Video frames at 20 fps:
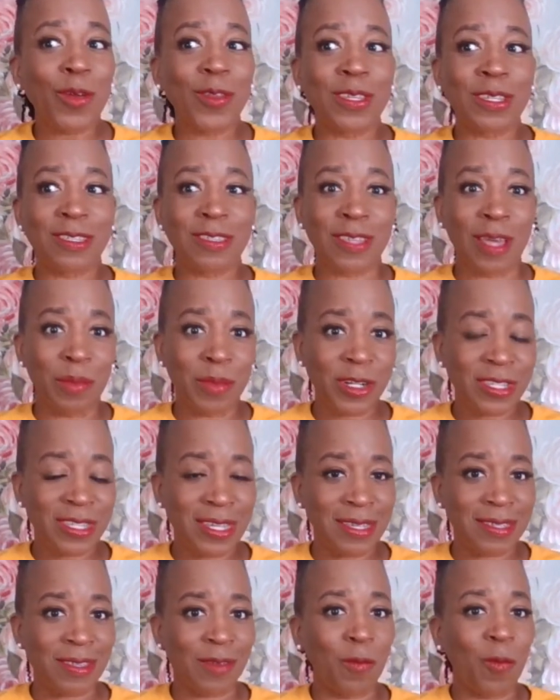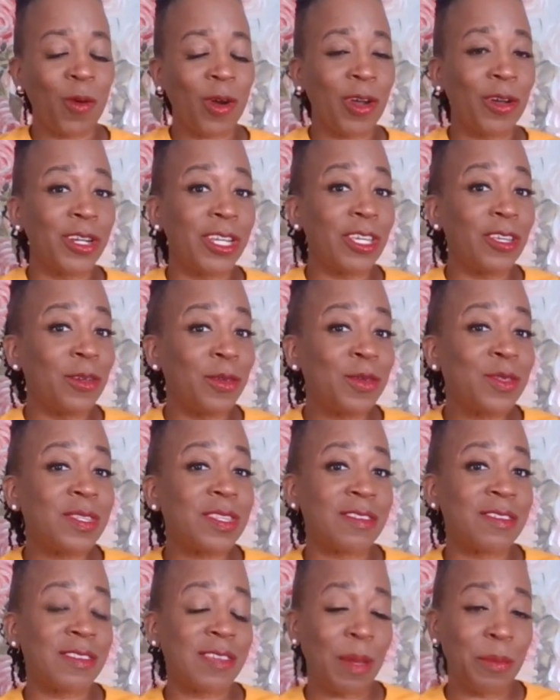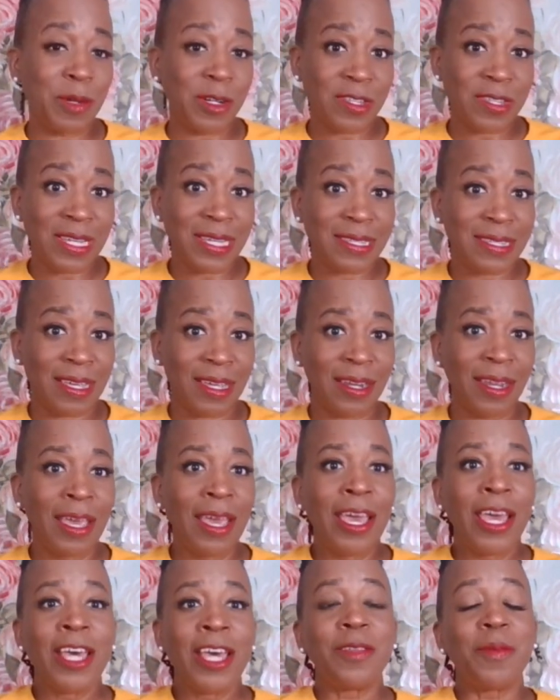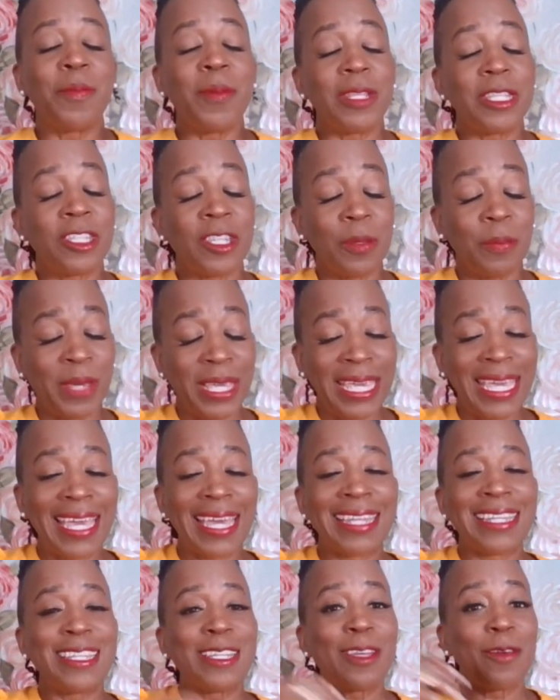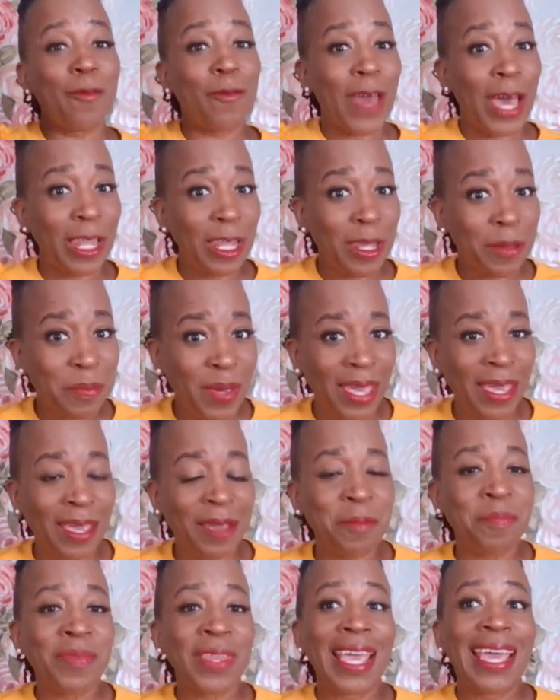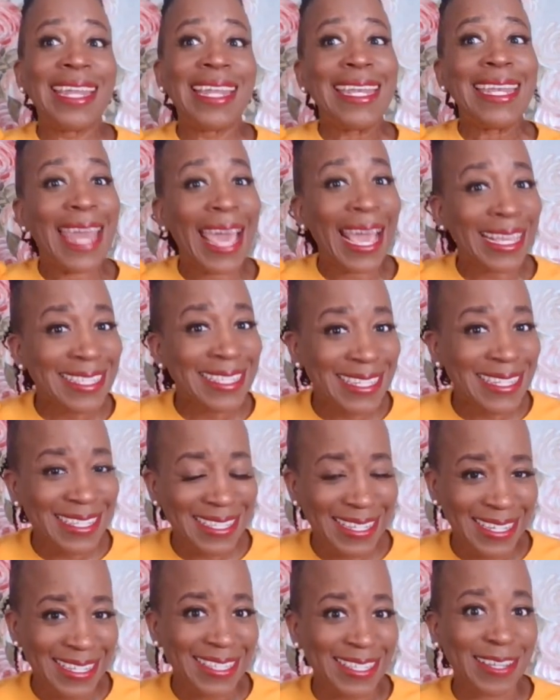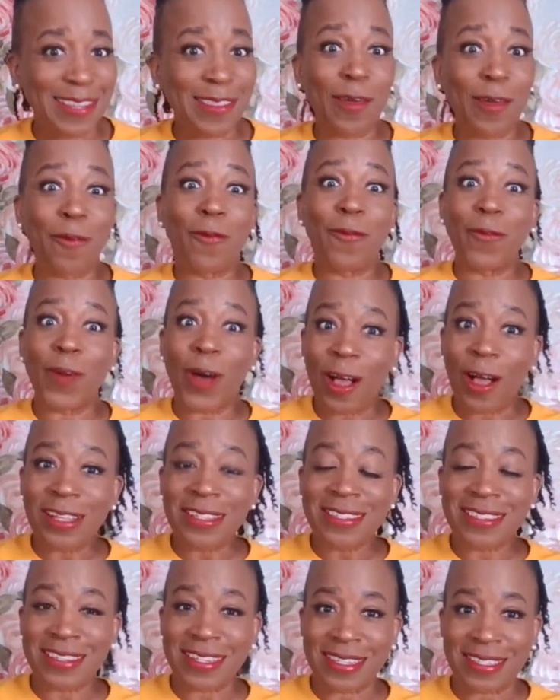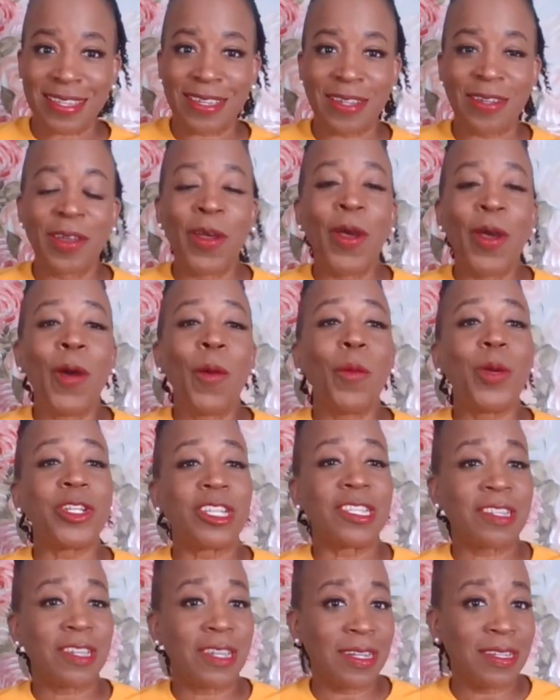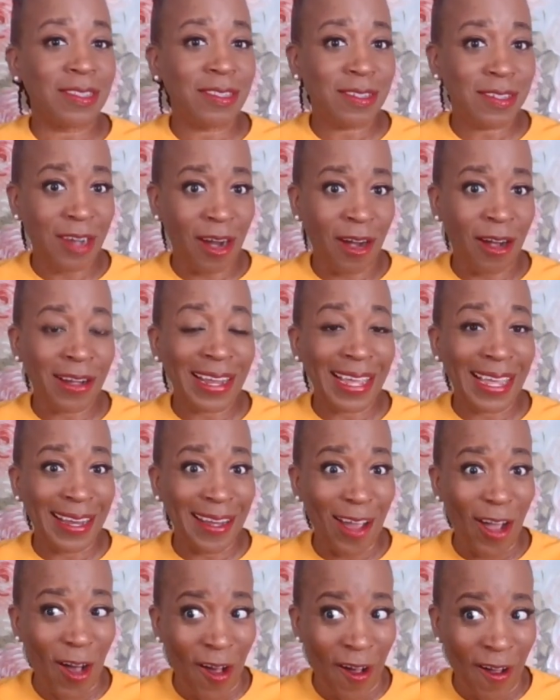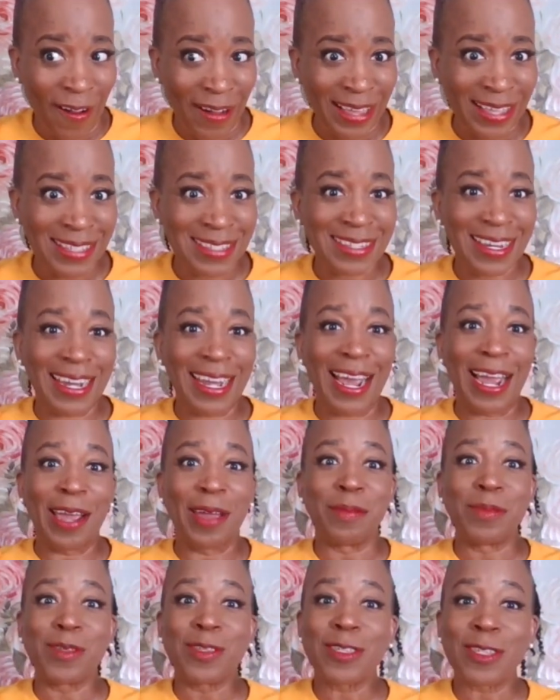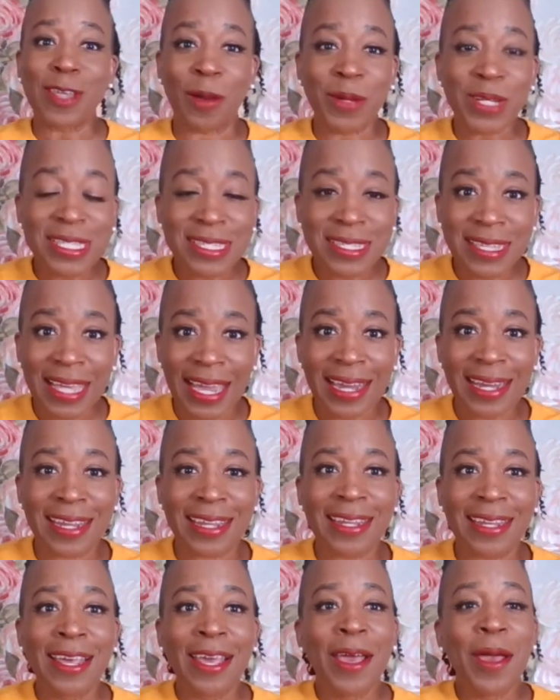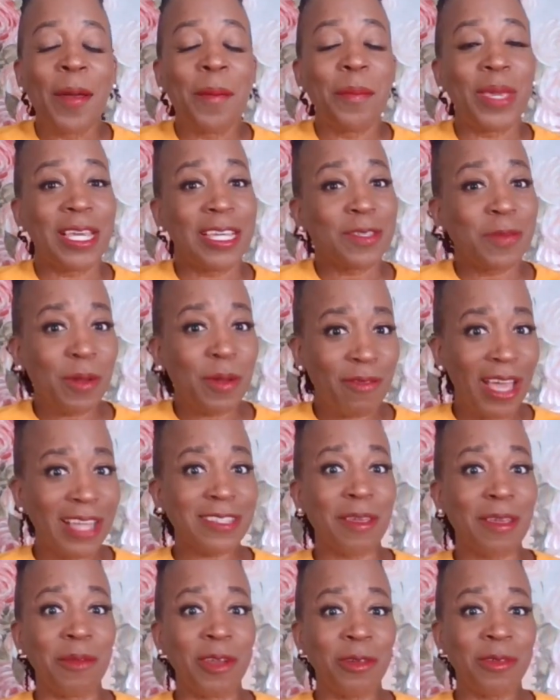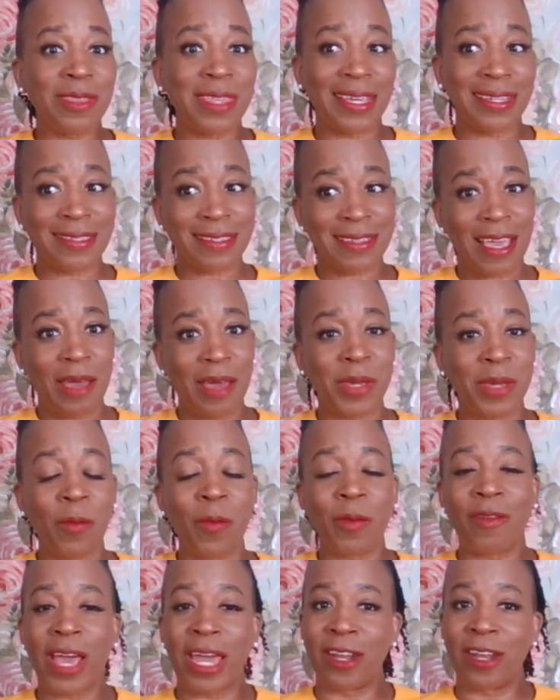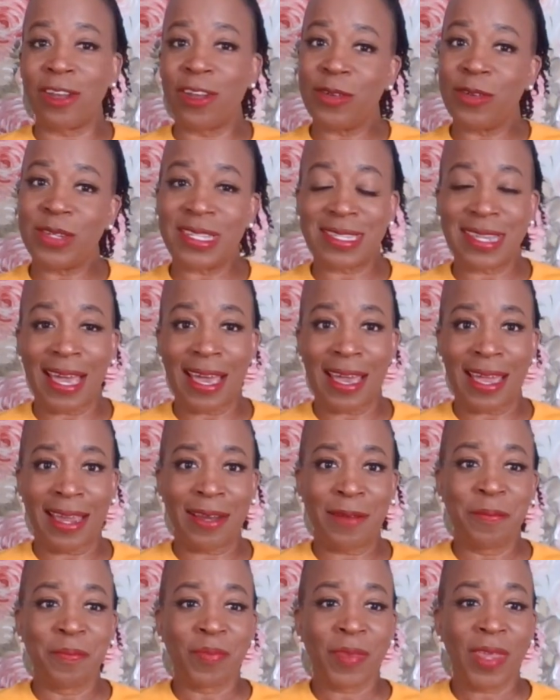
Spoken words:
the summer season, we're going to use the summer season to begin developing next season, the fall season, which is going to start in August. And I am so excited because we've got some new things coming. We've got a new design